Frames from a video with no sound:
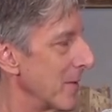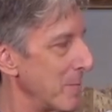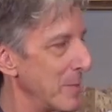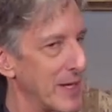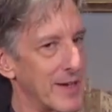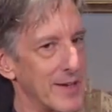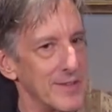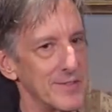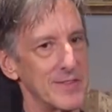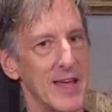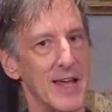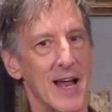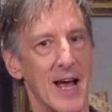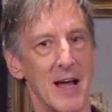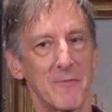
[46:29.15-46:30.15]
Because
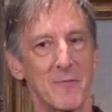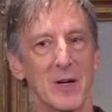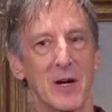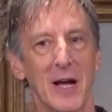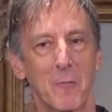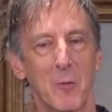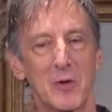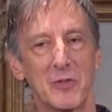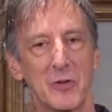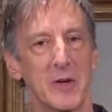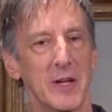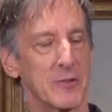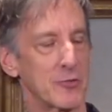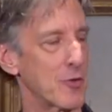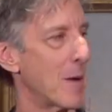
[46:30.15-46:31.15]
then I feel like we're
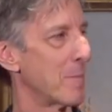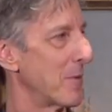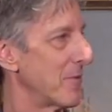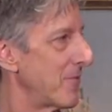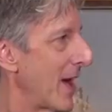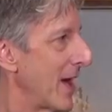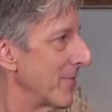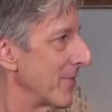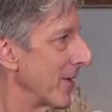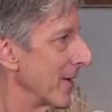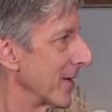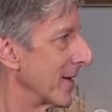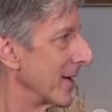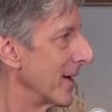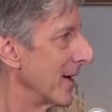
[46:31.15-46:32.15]
doing Trump a favor.